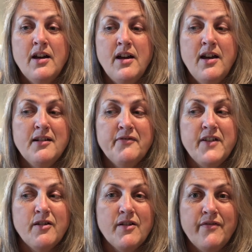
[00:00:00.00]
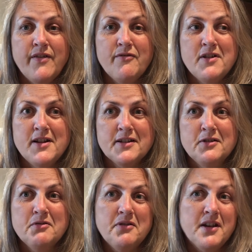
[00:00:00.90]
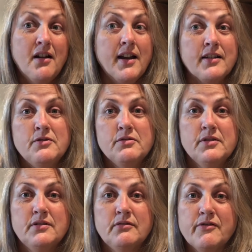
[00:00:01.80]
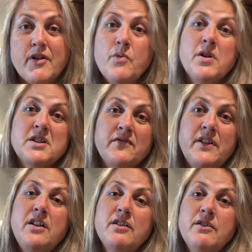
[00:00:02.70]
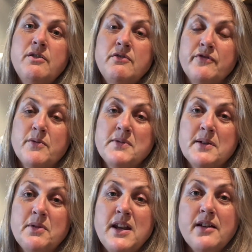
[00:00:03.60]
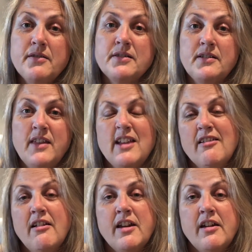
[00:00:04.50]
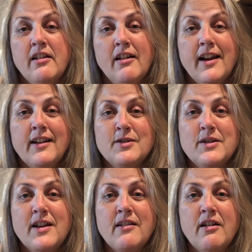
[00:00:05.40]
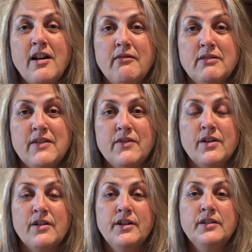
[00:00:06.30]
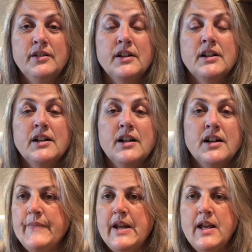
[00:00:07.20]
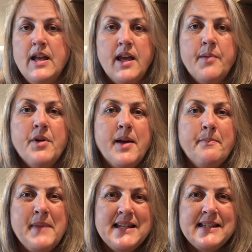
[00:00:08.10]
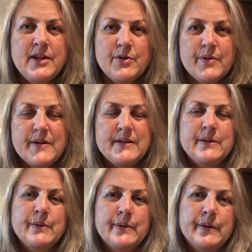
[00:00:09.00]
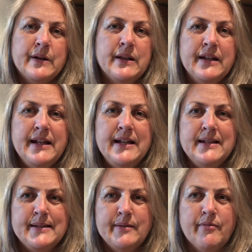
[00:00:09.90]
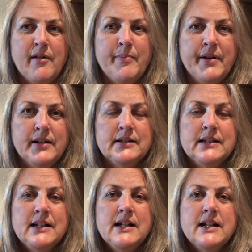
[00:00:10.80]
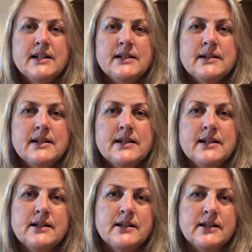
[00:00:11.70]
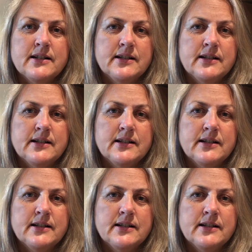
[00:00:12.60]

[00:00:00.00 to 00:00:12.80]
And I figure if everyone else can do it, then I can do it. Or if I watch a video from somebody else and think, oh yeah, I can do that, I'll give it a go. Am I a messy or a clean scrapper? Oh,